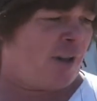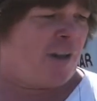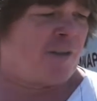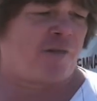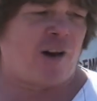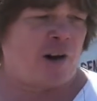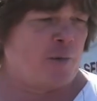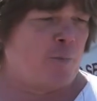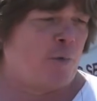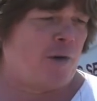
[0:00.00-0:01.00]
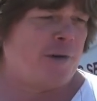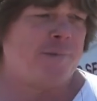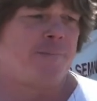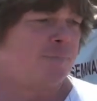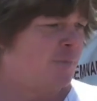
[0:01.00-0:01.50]
You flood it with water,
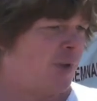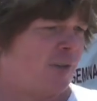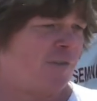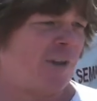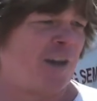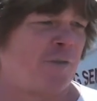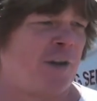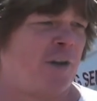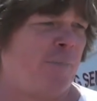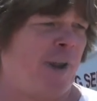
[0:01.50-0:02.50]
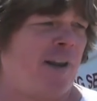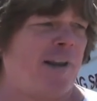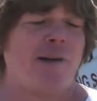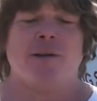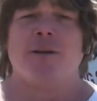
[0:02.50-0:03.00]
saturate it
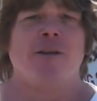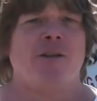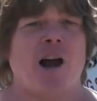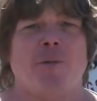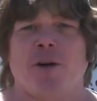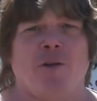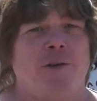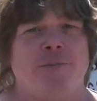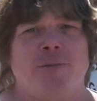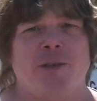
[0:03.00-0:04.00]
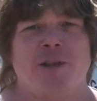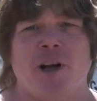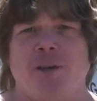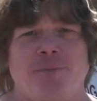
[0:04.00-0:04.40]
completely, job's over. You're done.